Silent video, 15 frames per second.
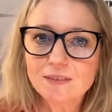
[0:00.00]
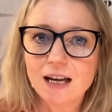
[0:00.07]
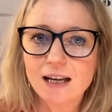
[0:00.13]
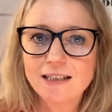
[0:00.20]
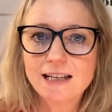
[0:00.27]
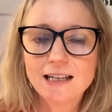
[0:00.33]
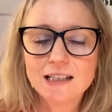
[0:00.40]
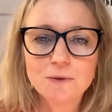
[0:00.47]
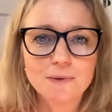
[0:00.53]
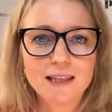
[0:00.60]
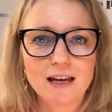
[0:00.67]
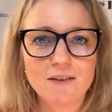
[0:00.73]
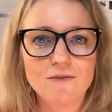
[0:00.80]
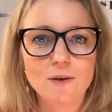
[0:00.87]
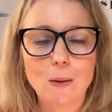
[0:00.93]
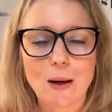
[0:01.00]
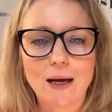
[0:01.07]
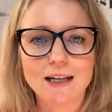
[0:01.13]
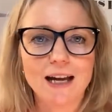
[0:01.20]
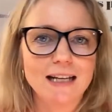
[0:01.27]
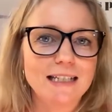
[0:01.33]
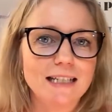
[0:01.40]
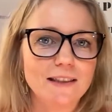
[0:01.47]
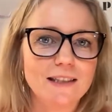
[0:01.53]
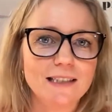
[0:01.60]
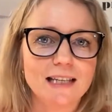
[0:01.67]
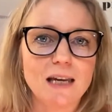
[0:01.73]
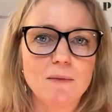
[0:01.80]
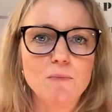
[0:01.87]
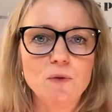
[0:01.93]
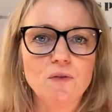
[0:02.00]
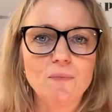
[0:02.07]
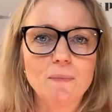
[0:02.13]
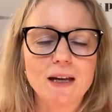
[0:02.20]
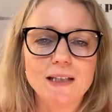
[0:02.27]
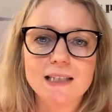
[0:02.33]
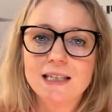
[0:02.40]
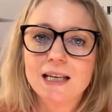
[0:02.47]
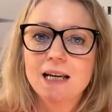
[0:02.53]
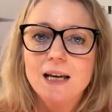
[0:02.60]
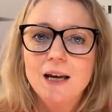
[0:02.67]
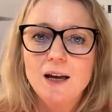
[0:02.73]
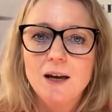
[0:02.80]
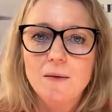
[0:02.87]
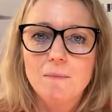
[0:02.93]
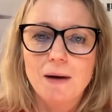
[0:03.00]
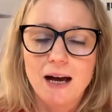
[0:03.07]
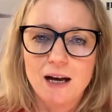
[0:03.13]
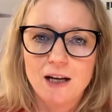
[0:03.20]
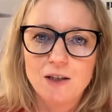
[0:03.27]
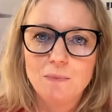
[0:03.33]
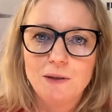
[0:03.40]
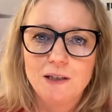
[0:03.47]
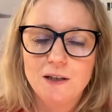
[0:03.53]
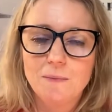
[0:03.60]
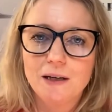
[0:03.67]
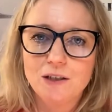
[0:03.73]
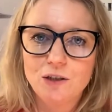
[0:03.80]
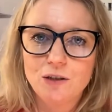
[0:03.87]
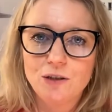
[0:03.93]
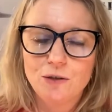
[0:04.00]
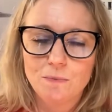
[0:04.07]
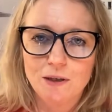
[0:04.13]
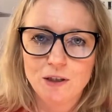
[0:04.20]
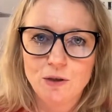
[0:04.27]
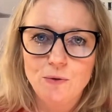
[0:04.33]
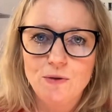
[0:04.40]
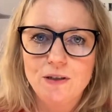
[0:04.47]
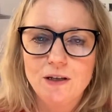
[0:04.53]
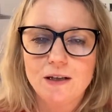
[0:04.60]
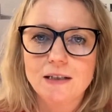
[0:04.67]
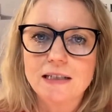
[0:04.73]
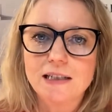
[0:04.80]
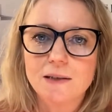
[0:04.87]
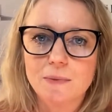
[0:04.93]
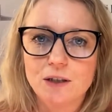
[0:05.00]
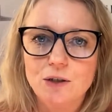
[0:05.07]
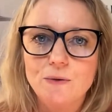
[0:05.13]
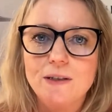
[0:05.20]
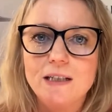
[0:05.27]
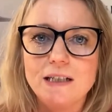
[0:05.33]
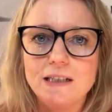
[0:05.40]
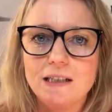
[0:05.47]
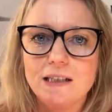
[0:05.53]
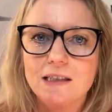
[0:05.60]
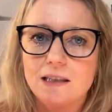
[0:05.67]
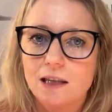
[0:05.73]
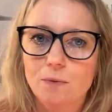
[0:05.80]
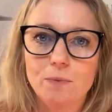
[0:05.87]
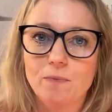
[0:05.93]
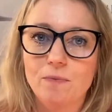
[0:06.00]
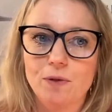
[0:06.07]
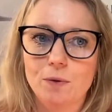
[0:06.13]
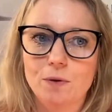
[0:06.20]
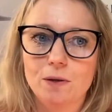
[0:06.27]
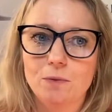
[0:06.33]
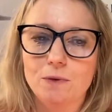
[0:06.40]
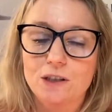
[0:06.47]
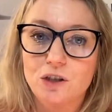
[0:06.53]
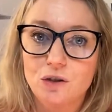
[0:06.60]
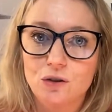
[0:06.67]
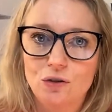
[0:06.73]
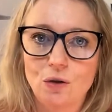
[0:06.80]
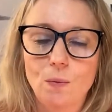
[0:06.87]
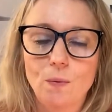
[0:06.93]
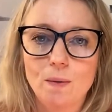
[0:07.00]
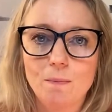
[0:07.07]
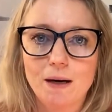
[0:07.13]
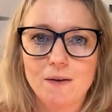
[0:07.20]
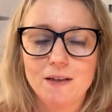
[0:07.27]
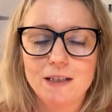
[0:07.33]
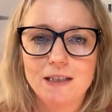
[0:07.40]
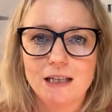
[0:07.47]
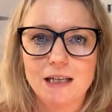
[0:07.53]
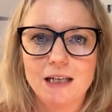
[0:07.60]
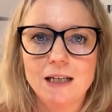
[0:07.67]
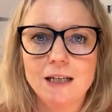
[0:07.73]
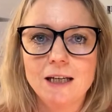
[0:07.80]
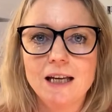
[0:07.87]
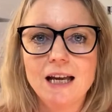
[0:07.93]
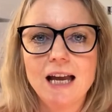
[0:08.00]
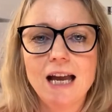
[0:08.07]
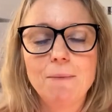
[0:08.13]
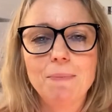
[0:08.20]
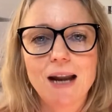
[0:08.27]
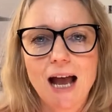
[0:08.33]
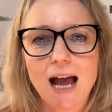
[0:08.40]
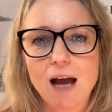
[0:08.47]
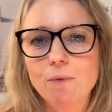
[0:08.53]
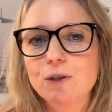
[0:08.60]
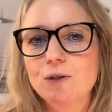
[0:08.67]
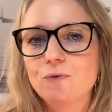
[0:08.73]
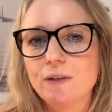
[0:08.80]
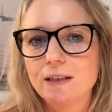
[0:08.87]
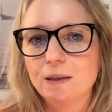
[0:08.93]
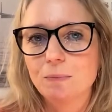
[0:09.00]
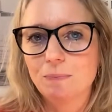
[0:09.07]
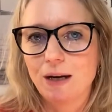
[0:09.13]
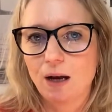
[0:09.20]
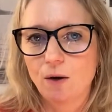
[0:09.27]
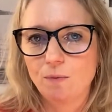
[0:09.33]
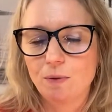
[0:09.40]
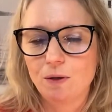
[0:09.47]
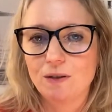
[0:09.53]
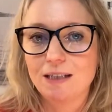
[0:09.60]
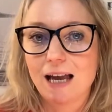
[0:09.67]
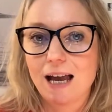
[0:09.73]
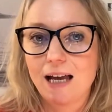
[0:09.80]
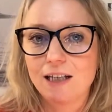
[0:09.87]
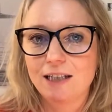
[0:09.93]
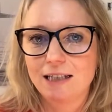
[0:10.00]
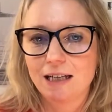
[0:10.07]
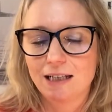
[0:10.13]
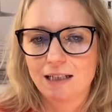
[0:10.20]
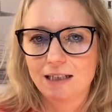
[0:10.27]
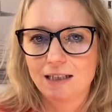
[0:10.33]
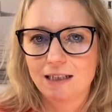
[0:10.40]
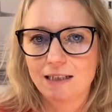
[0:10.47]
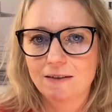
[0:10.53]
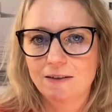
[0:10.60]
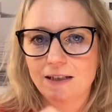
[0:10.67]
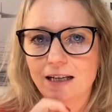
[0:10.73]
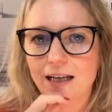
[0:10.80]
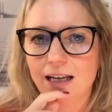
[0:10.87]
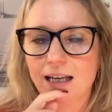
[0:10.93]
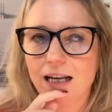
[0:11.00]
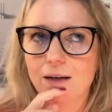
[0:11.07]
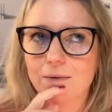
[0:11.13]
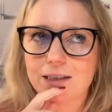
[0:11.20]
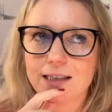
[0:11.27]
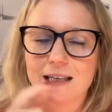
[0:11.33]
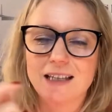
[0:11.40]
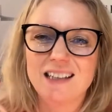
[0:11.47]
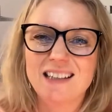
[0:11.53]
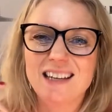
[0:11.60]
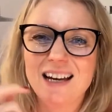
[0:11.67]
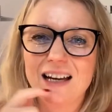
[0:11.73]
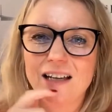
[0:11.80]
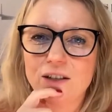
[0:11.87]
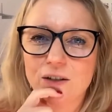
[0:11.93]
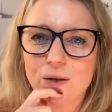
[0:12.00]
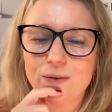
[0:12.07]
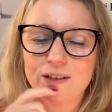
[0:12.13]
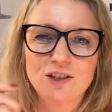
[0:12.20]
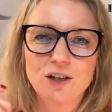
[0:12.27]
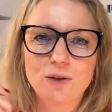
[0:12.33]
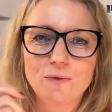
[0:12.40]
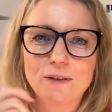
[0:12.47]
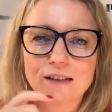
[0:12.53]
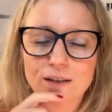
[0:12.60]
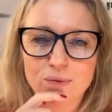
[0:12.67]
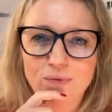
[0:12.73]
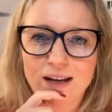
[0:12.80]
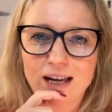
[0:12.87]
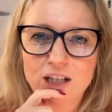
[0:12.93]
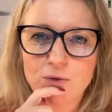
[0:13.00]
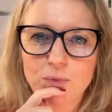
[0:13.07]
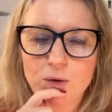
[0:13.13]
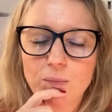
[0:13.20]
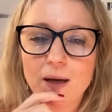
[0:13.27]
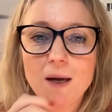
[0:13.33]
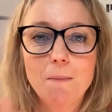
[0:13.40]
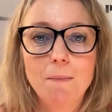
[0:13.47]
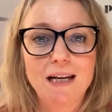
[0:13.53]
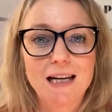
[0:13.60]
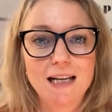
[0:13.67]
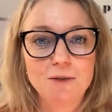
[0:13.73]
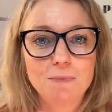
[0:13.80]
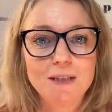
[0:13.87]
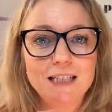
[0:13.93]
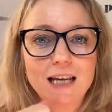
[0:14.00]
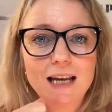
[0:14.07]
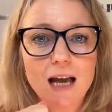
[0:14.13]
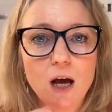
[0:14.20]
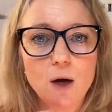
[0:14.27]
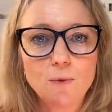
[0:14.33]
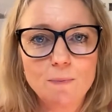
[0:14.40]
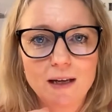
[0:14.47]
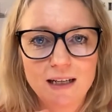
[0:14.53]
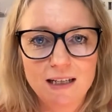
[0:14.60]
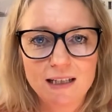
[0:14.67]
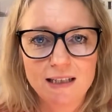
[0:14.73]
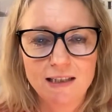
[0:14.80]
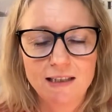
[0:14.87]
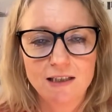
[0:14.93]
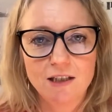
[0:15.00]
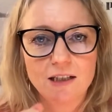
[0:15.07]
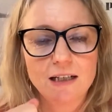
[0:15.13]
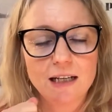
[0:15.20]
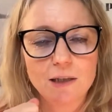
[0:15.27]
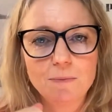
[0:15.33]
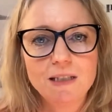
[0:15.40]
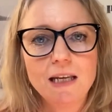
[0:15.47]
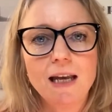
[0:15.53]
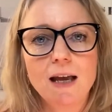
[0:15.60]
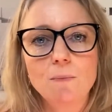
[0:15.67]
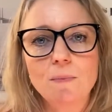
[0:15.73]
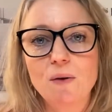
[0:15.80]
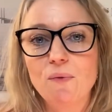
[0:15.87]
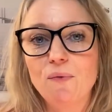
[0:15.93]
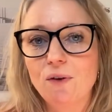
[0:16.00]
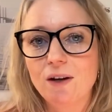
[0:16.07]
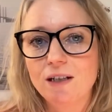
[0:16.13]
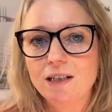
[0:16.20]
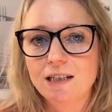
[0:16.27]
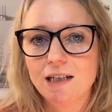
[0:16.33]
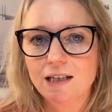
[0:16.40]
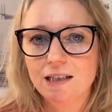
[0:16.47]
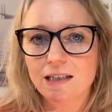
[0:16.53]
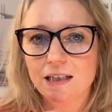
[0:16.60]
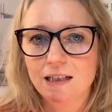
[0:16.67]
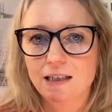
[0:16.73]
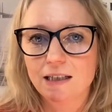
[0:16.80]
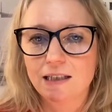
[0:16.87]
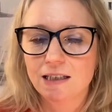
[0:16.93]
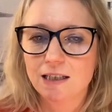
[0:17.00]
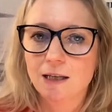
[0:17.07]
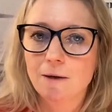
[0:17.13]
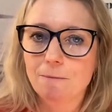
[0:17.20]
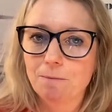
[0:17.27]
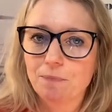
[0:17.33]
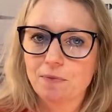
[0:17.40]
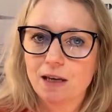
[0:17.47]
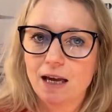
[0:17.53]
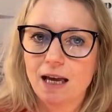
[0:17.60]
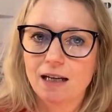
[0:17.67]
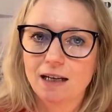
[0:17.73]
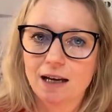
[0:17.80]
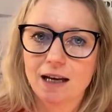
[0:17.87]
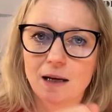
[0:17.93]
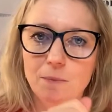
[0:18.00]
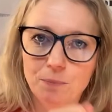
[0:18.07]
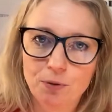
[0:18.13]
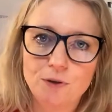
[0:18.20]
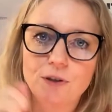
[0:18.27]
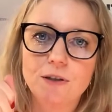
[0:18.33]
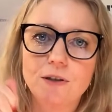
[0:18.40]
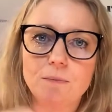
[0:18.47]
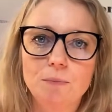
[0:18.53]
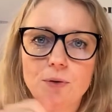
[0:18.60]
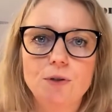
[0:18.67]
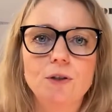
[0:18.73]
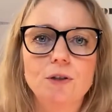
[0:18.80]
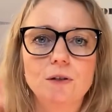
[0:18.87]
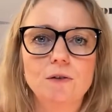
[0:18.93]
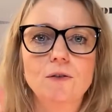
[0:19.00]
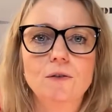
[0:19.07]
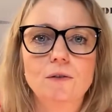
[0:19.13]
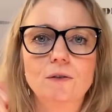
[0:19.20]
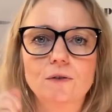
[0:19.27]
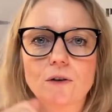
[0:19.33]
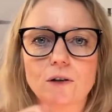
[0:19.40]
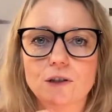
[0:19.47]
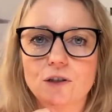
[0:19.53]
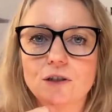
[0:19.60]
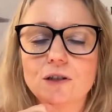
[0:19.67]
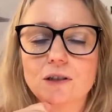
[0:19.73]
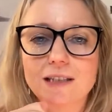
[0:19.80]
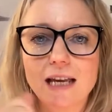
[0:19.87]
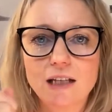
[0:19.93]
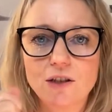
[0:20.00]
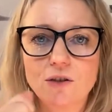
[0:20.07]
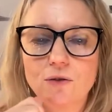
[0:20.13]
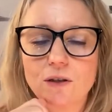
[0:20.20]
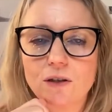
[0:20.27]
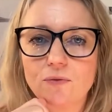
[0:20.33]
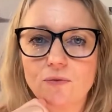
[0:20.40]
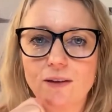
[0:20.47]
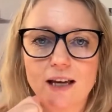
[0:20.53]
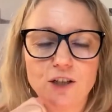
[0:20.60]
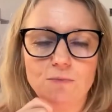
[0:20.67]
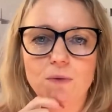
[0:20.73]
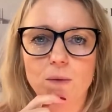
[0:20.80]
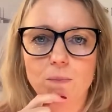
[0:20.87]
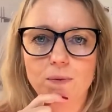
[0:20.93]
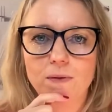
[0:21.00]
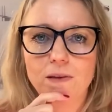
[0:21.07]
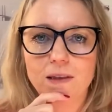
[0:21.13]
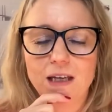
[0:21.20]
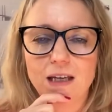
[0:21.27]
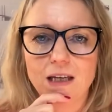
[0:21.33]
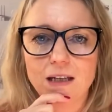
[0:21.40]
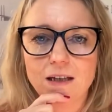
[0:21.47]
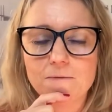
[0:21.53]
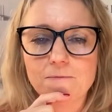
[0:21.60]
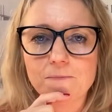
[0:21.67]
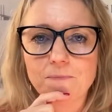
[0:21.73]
I danced with everyone. I did the same movements. My husband and my 2 sons and my 2 nieces, they thought it was so embarrassing. But I was really proud because I had done it. And I was thinking, it's not really a flash mob, but let me take out my list. Let me take out my fantastic list and kind of put a cross next to the flash mob thing